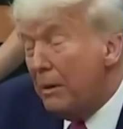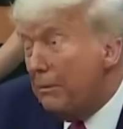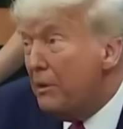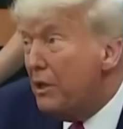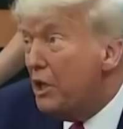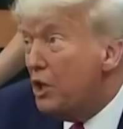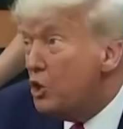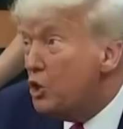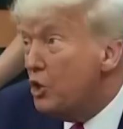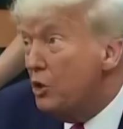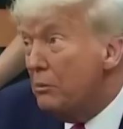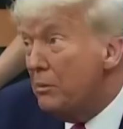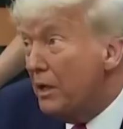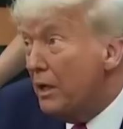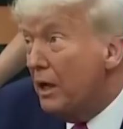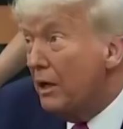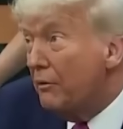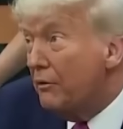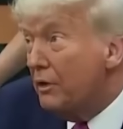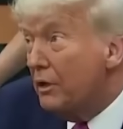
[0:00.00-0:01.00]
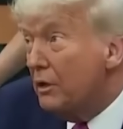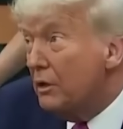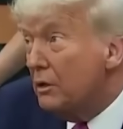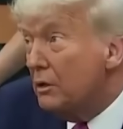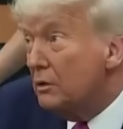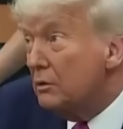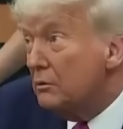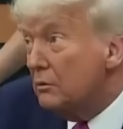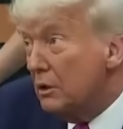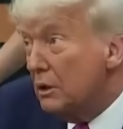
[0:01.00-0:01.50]
isn't just economic
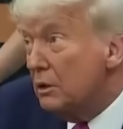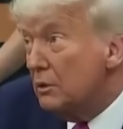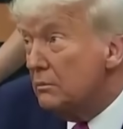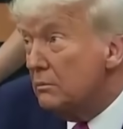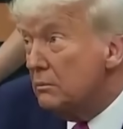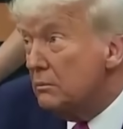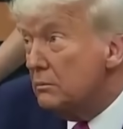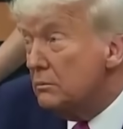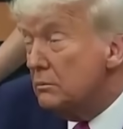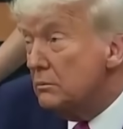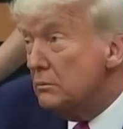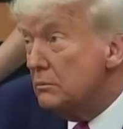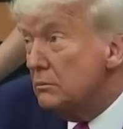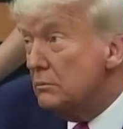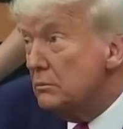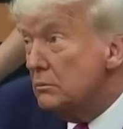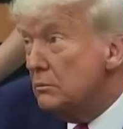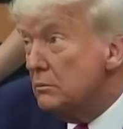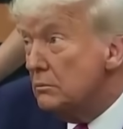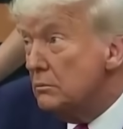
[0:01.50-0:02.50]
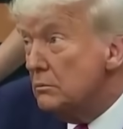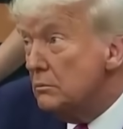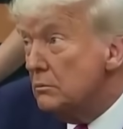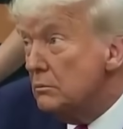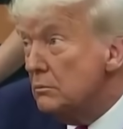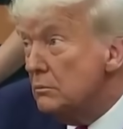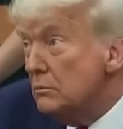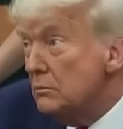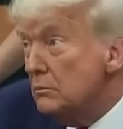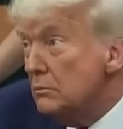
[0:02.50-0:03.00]
friction, it's a
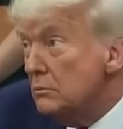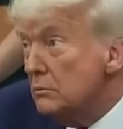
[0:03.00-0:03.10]
fracture,